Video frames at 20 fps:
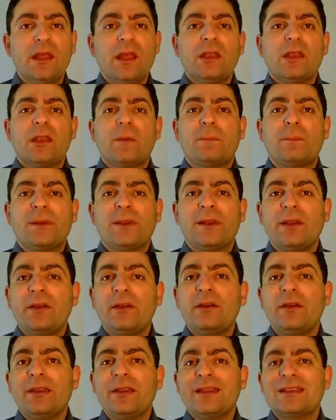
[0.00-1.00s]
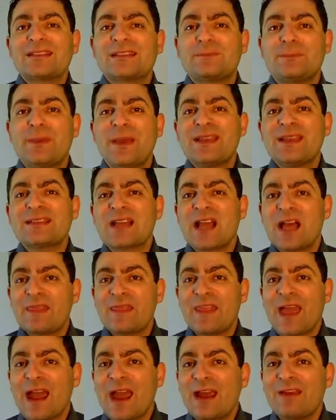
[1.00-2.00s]
The blurring is based on
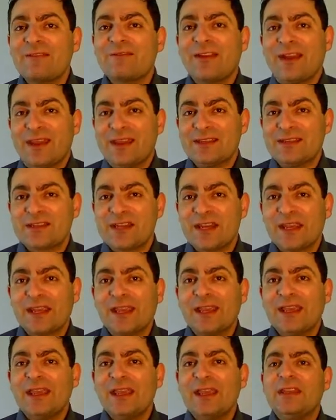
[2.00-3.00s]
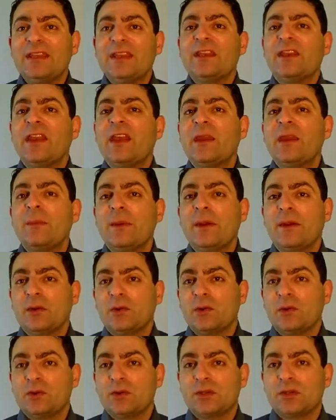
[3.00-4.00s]
the averaging a
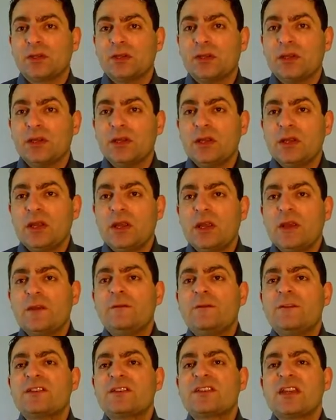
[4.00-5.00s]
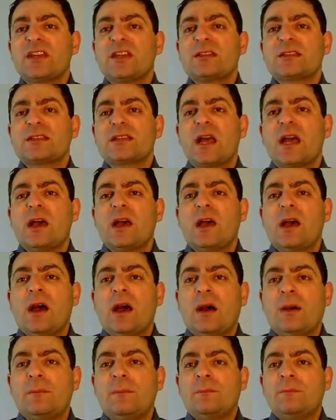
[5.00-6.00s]
neighborhood, which is
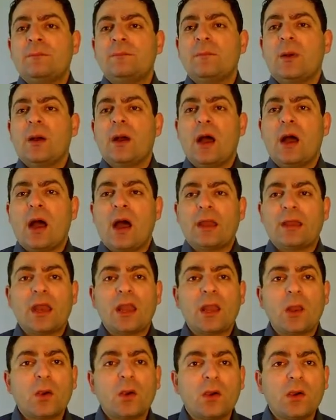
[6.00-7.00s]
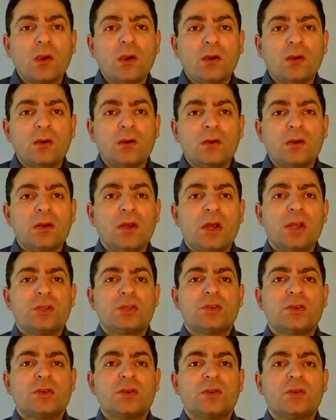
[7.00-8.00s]
analog
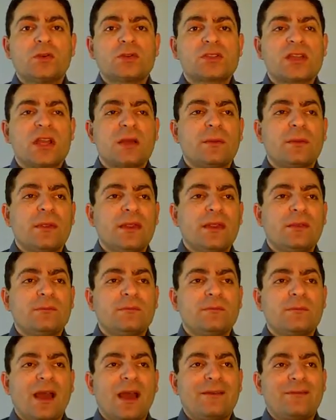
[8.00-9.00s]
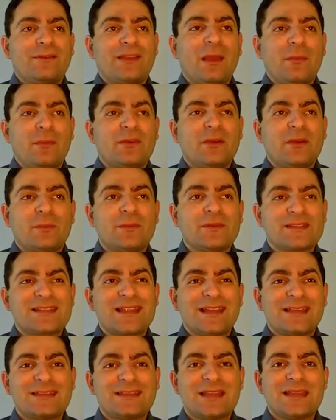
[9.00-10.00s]
to some and can be
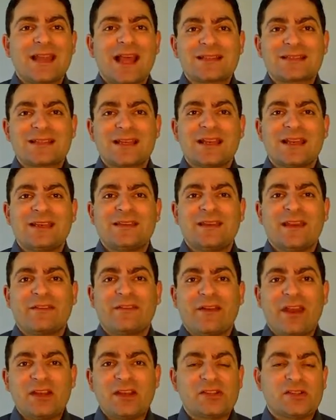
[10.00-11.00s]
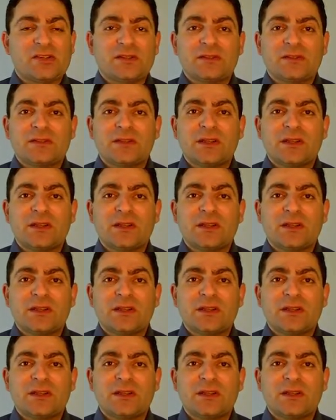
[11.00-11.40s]
represented as an integration.